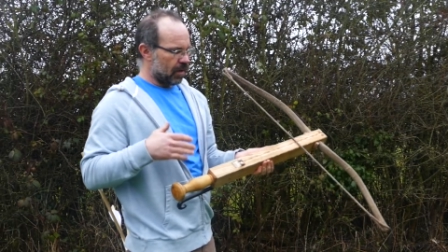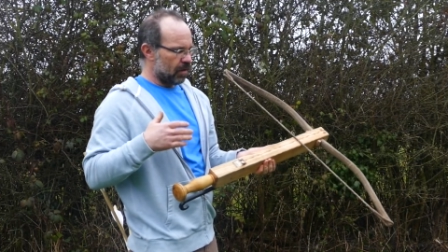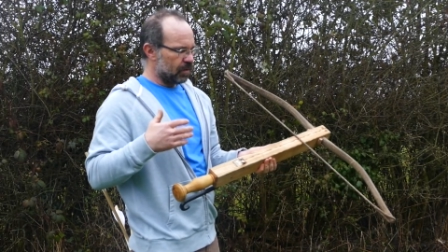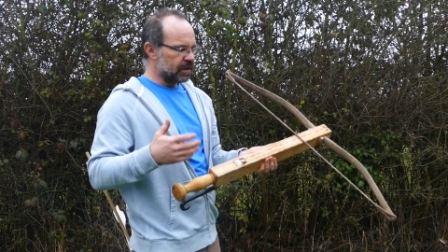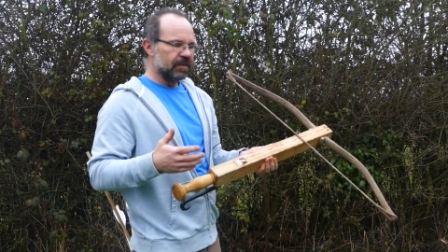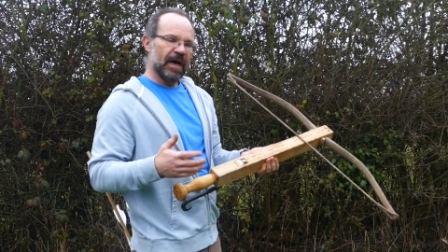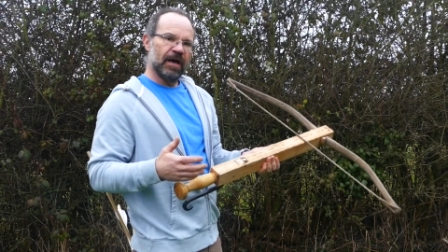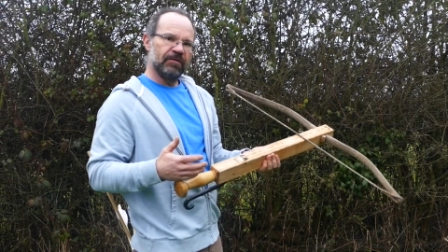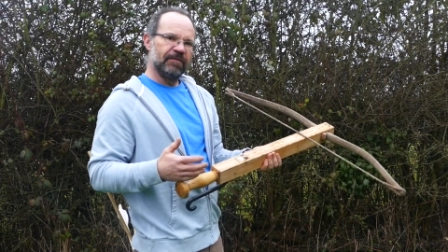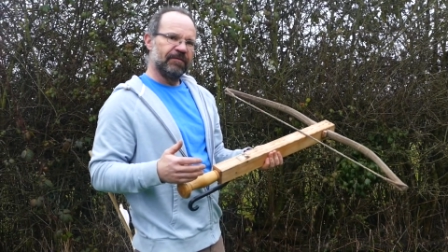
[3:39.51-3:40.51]
which is about
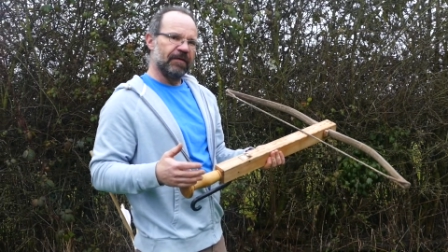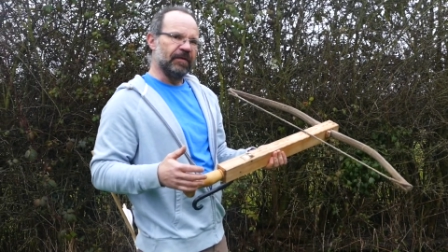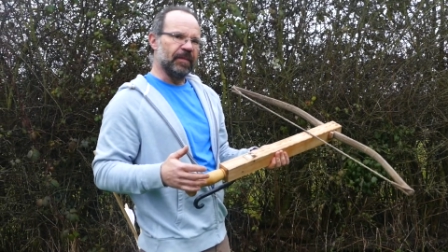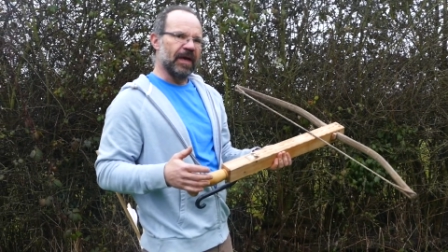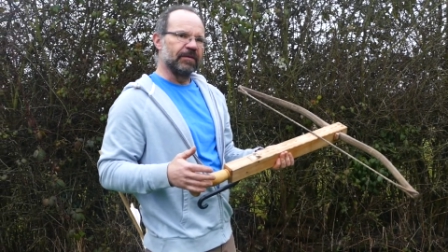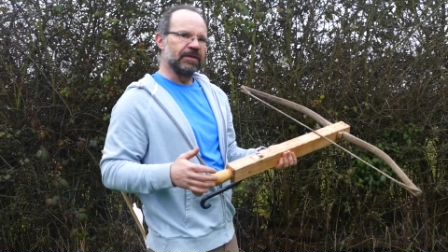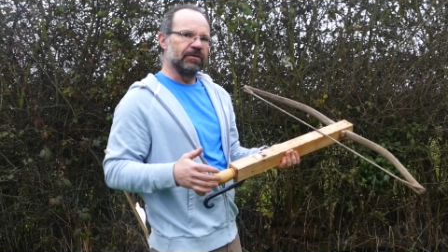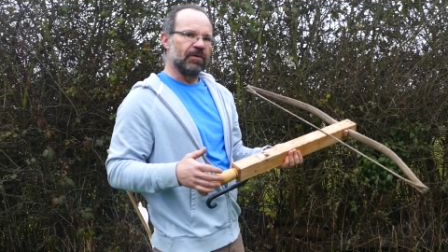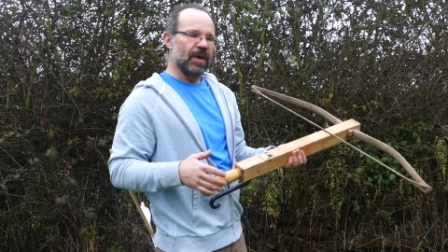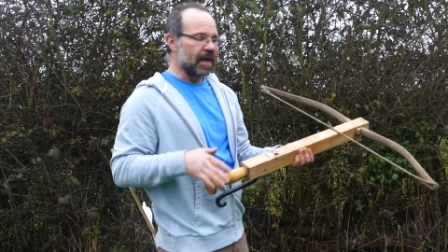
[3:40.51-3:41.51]
150 pounds in
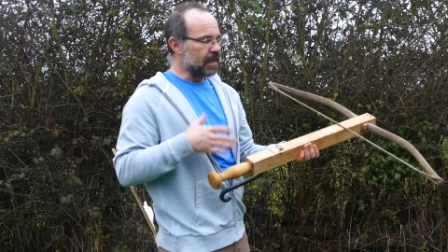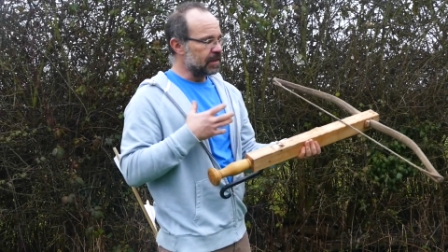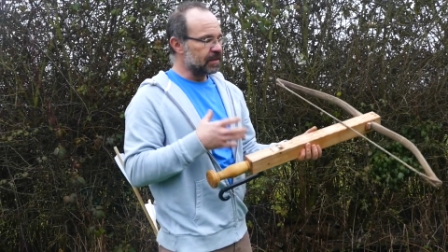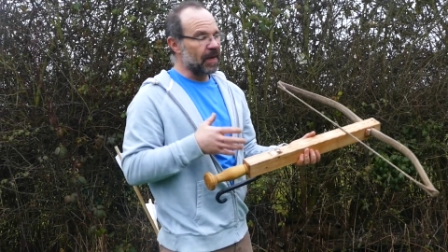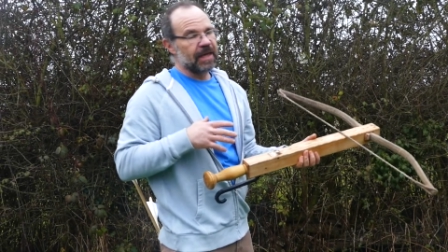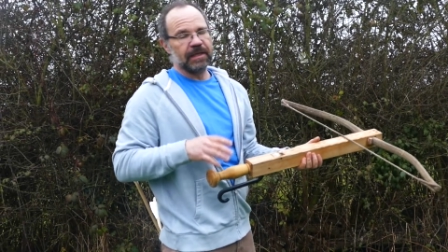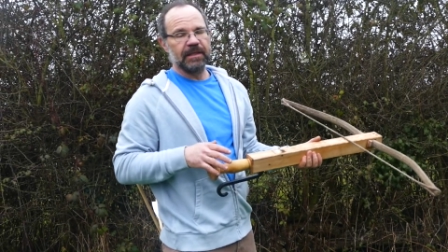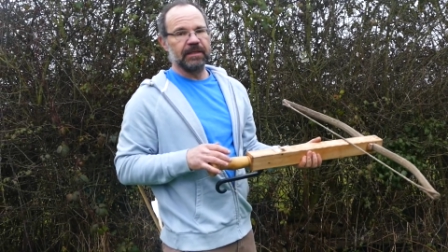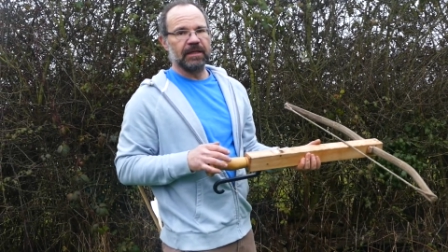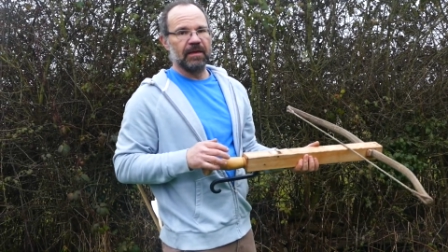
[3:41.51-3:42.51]
draw weight, and it's spanned in
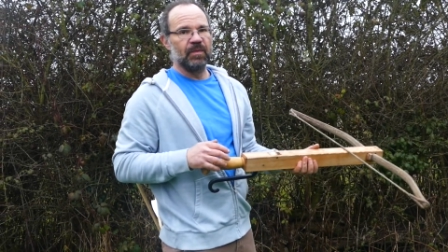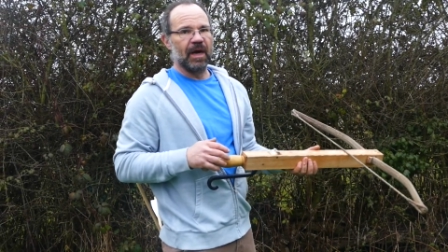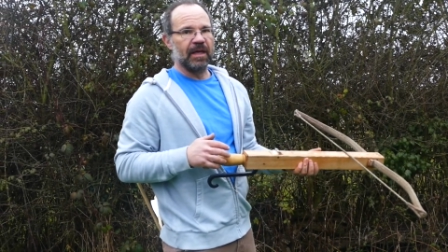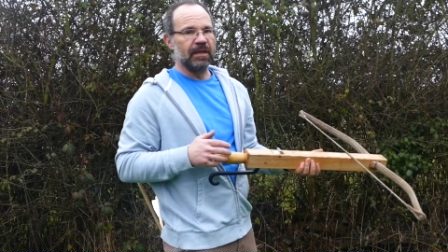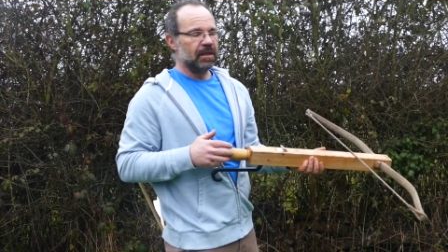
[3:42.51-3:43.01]
the same way.